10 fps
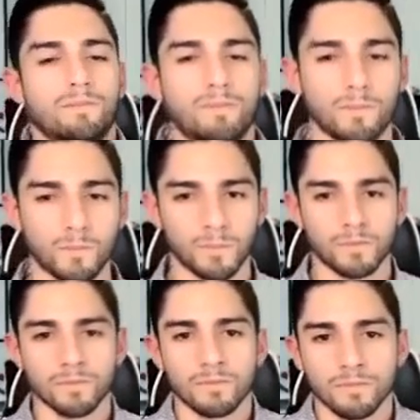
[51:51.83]

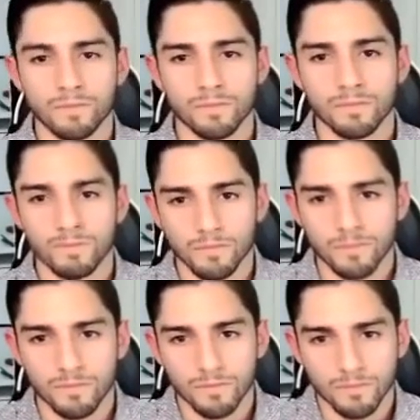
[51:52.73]

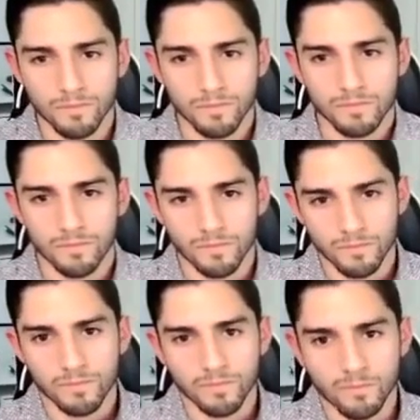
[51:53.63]

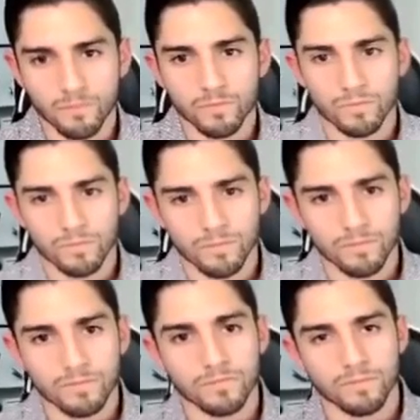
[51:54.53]

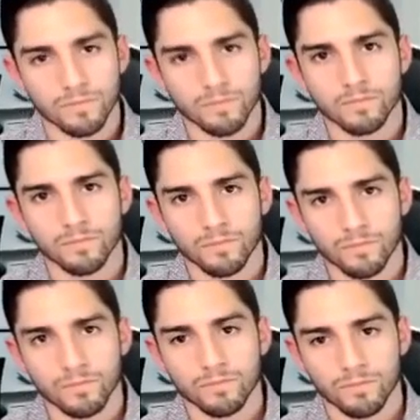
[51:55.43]
No words are spoken by the person on screen.